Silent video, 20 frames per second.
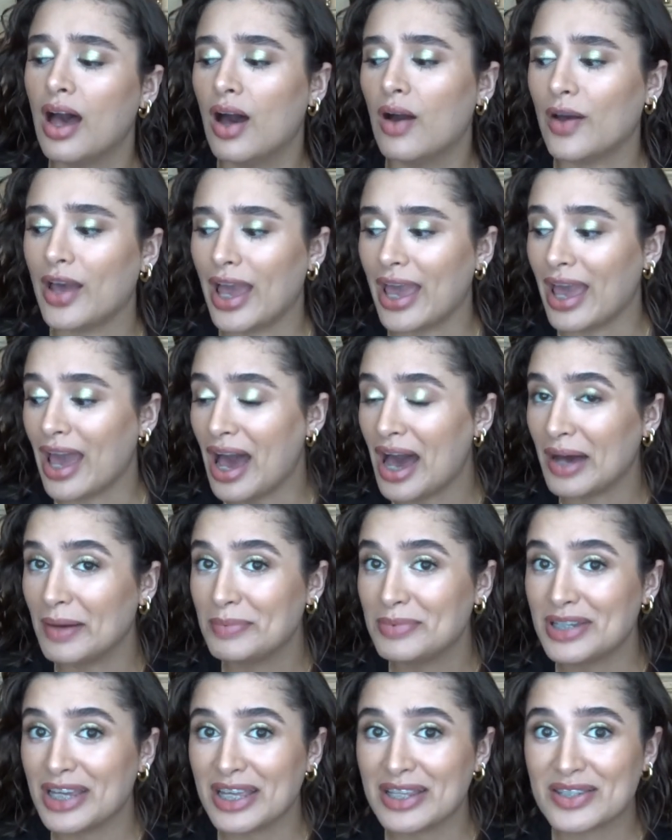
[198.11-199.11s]
Okay,
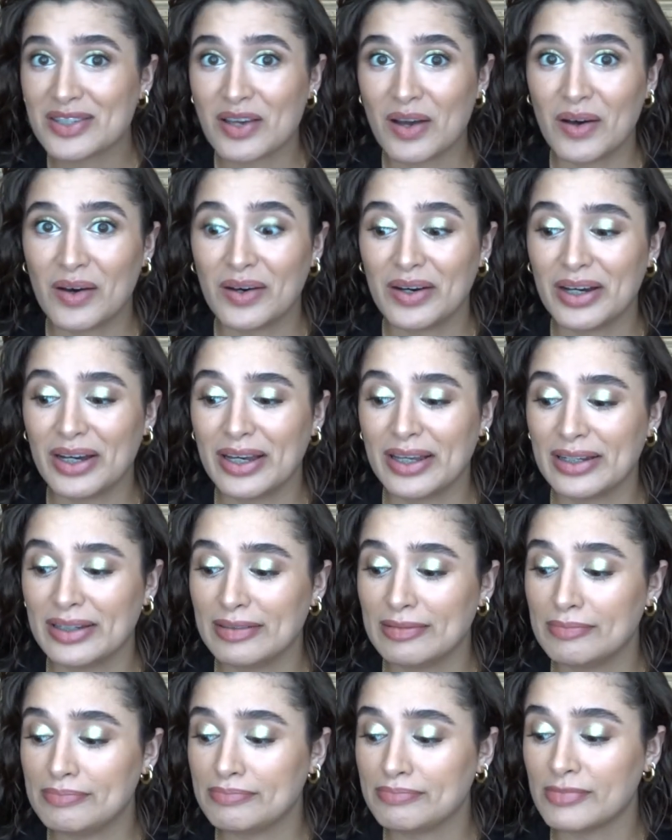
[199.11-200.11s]
updates
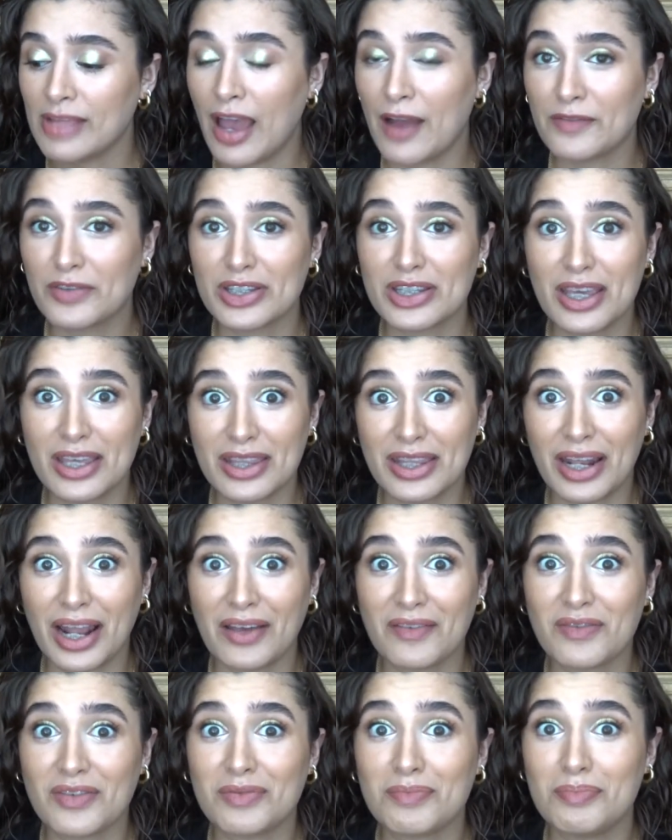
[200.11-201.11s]
on everything that
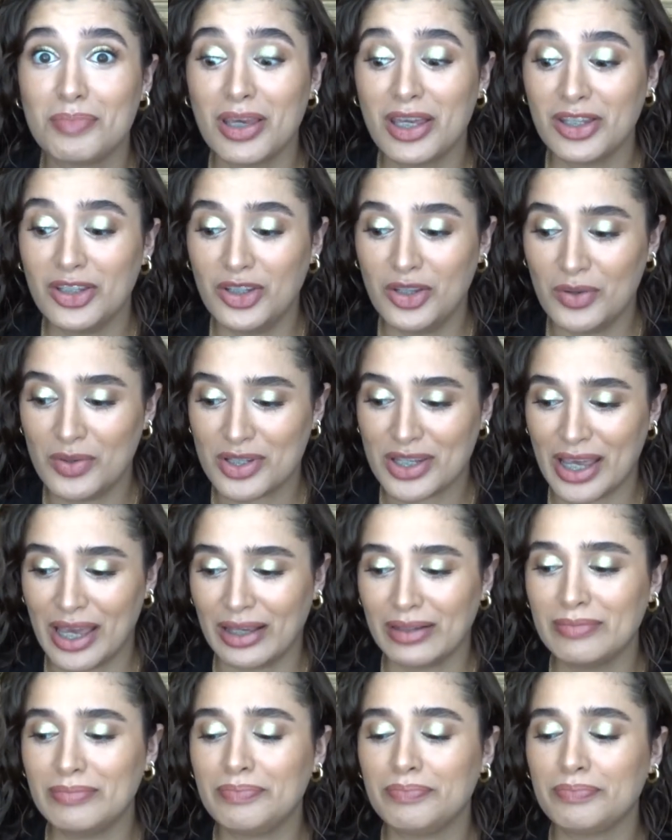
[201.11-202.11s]
I've been
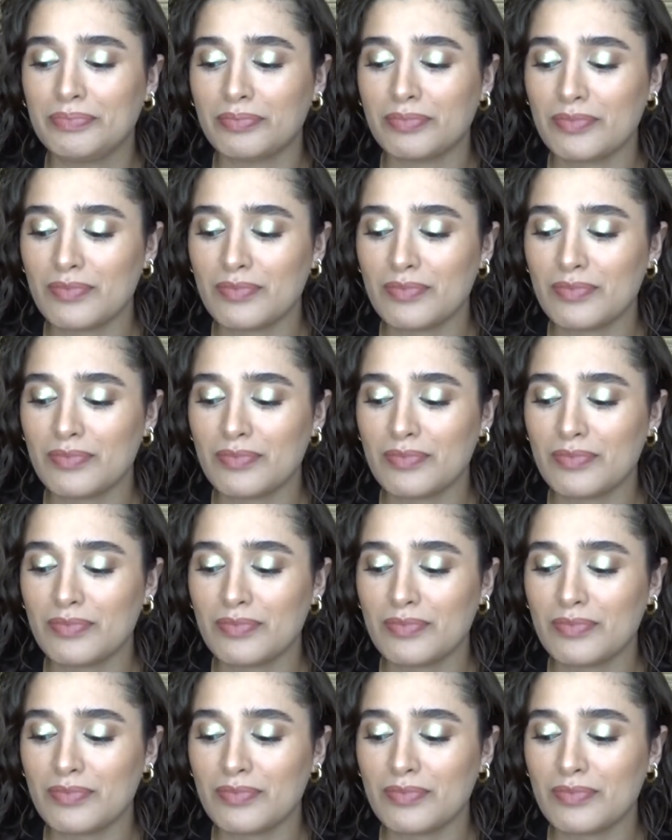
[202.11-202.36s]
using.